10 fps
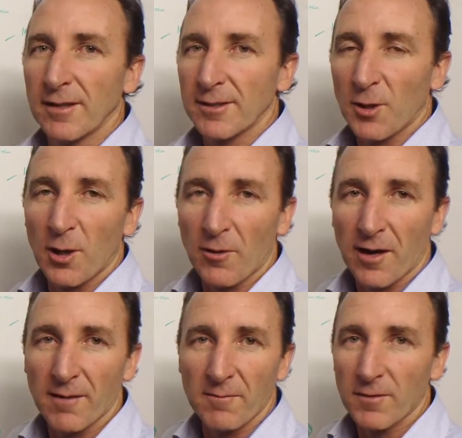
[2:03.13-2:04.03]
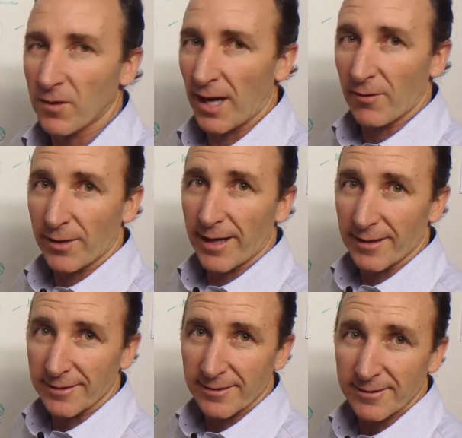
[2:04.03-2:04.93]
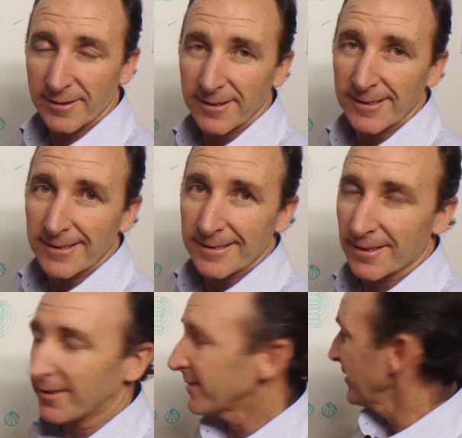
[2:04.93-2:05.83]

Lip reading: diagram, we've got 100 outlets. So that's an